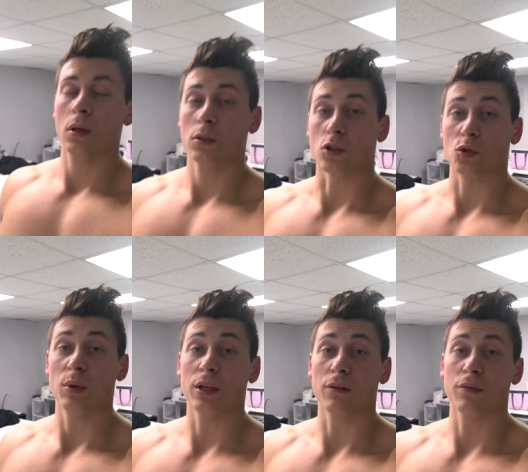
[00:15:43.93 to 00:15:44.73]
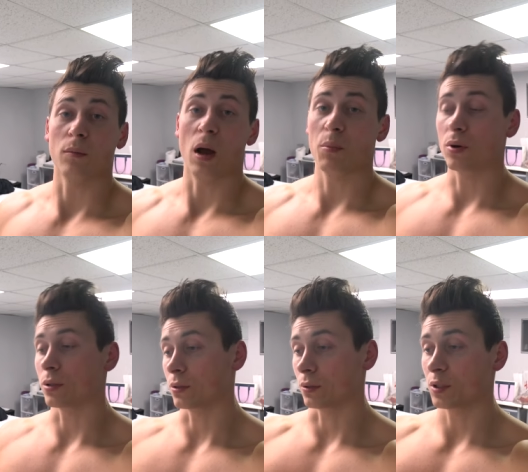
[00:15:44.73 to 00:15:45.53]
So, speaking from my
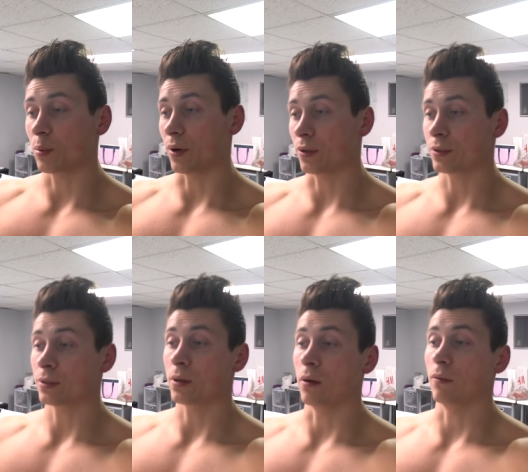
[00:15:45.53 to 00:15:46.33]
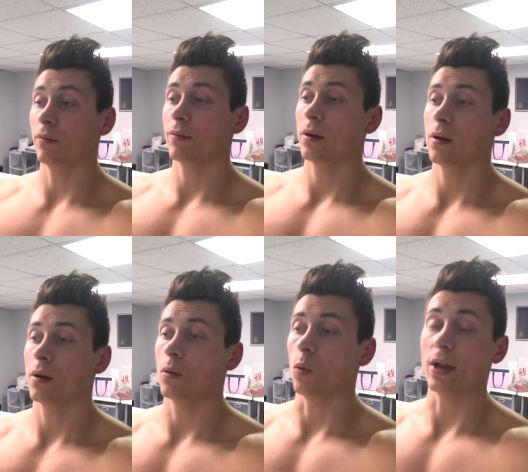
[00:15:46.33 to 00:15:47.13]
personal experience of
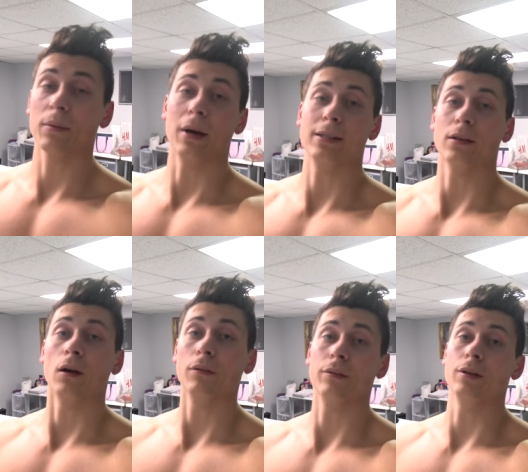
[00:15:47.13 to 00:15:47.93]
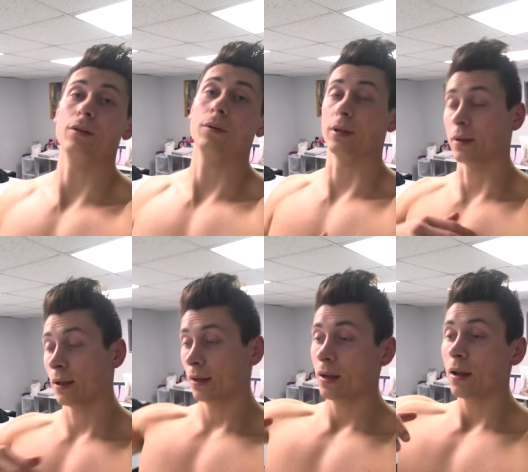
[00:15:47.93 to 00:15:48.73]
weighing myself and doing
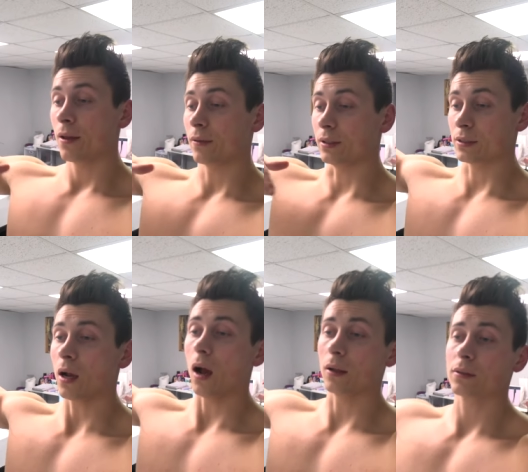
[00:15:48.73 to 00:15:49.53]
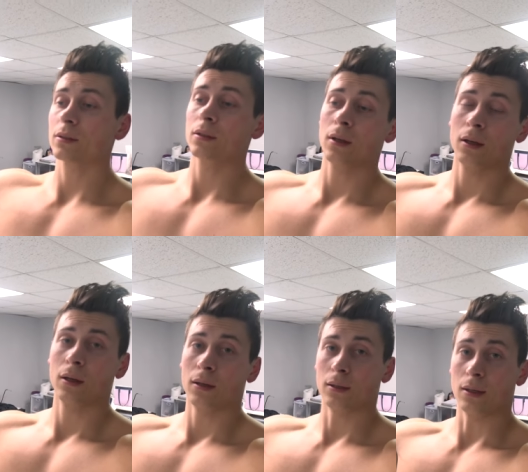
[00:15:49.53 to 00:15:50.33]
these cuts,
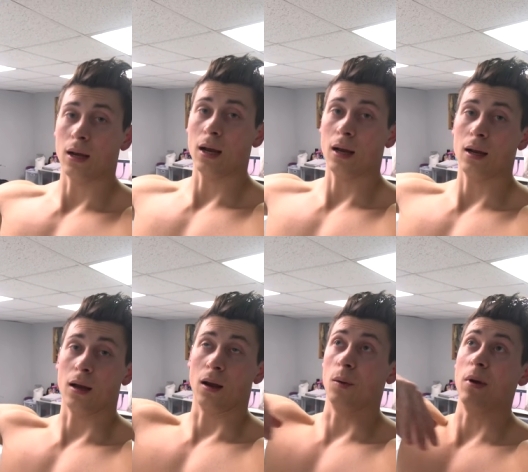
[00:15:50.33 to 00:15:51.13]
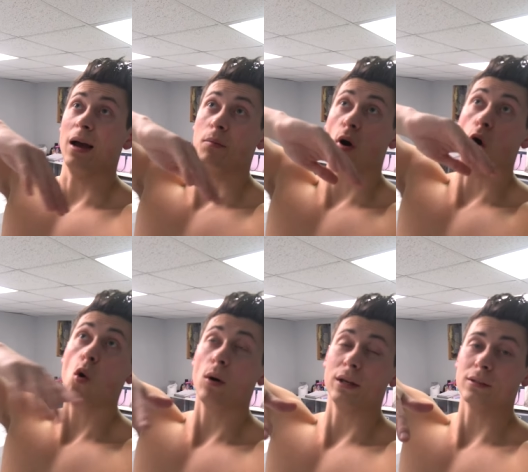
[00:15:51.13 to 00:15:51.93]
um, I'm
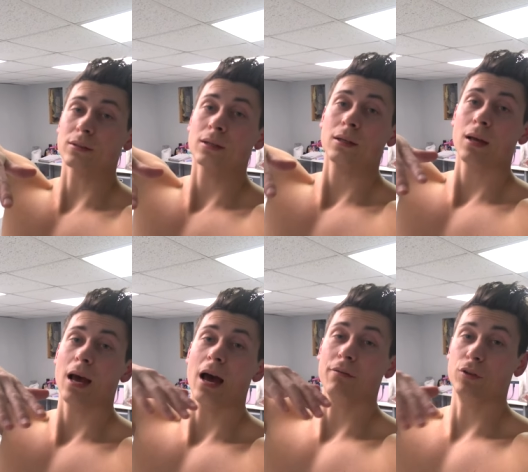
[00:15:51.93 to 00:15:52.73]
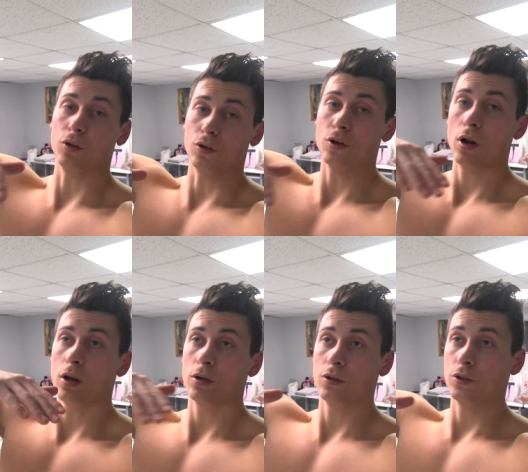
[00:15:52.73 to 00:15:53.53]
always heavier
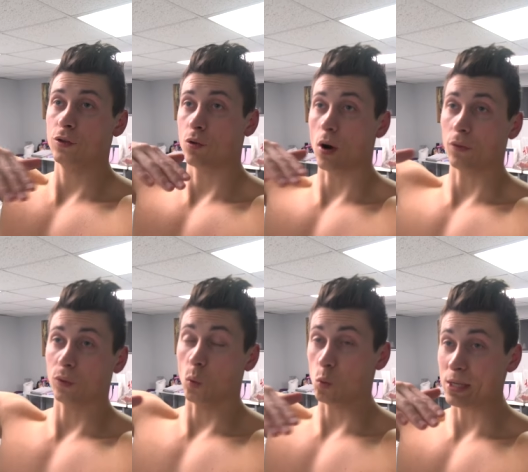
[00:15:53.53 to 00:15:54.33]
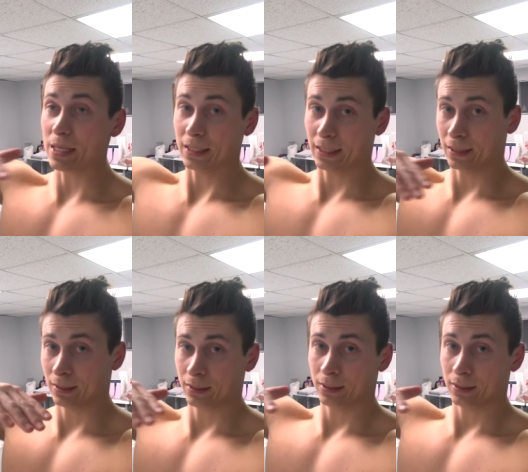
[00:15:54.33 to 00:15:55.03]
throughout the week